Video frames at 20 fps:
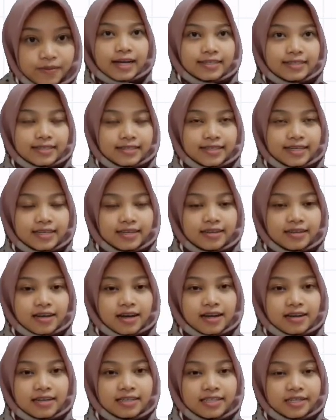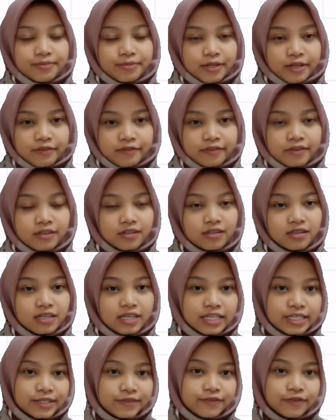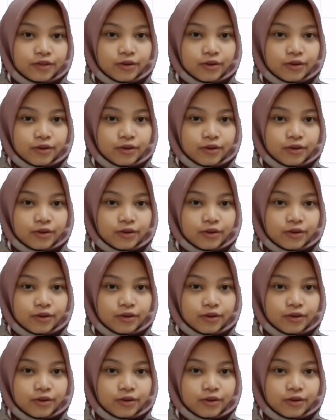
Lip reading: Assessing the current debt level is